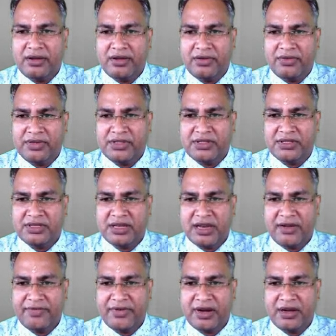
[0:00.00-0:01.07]
which is
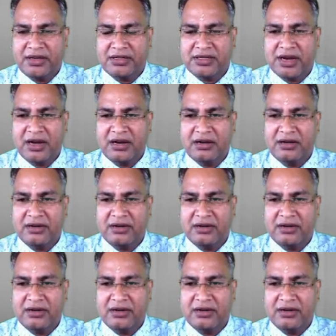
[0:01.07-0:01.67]
left hand side